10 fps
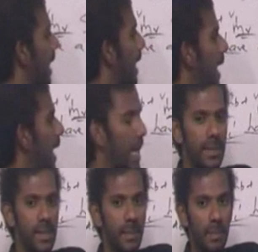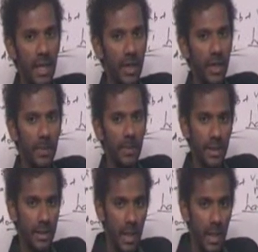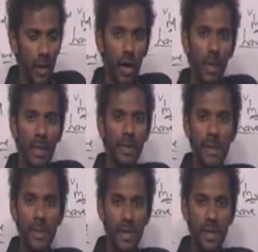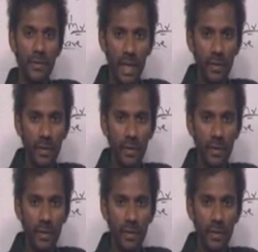has is a main verb here. All main verbs have three